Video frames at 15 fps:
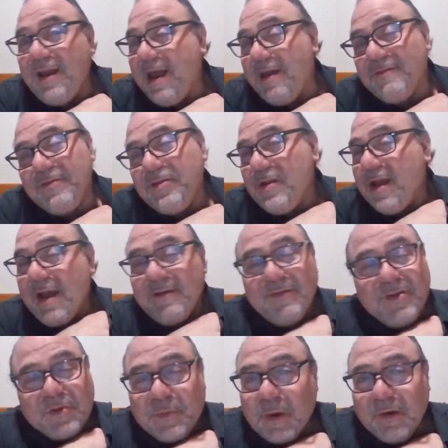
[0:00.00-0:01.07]
and I
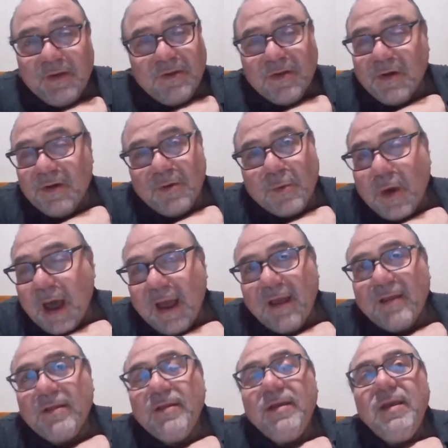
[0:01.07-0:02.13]
haven't spoken to her in a
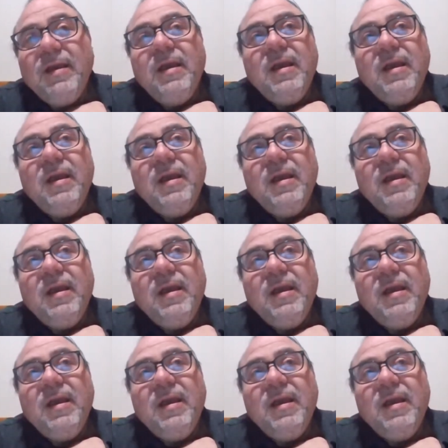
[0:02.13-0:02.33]
while.